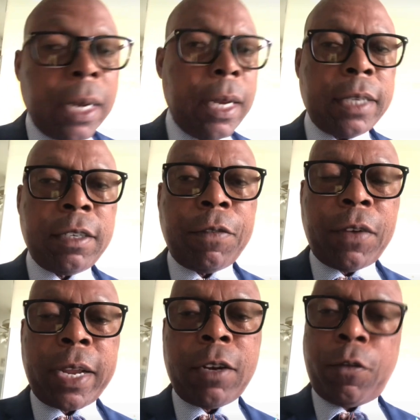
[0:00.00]
Let's not
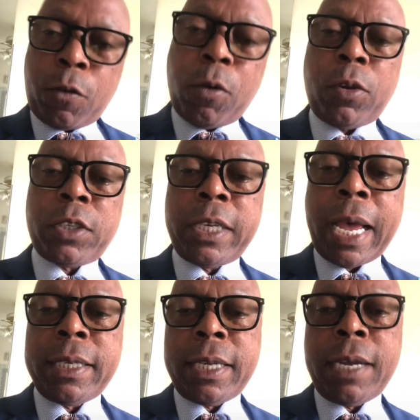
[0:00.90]
forget, of course,
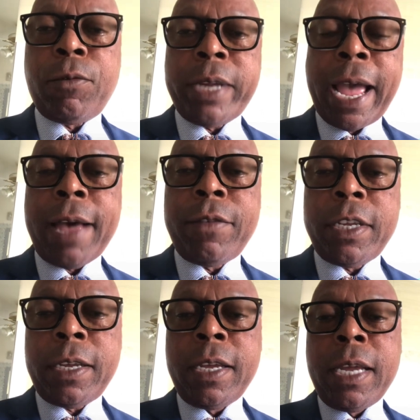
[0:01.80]
that we have
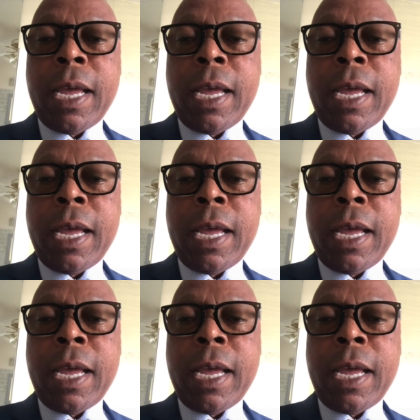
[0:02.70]
a